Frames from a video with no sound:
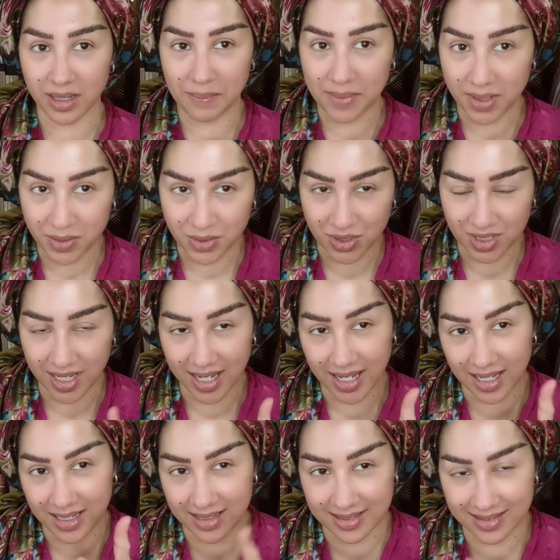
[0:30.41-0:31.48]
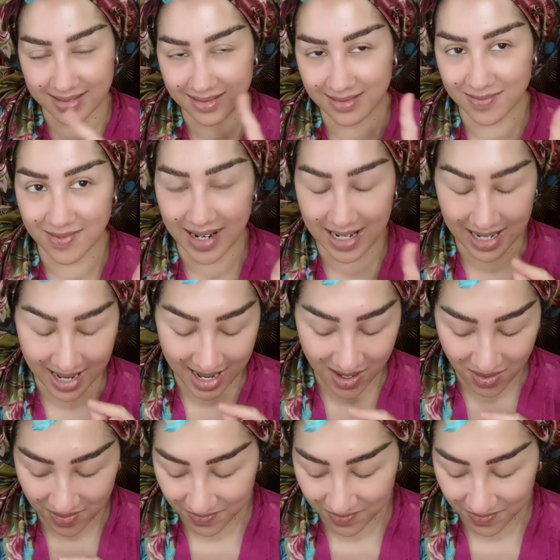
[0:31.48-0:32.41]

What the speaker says: blue shade right now.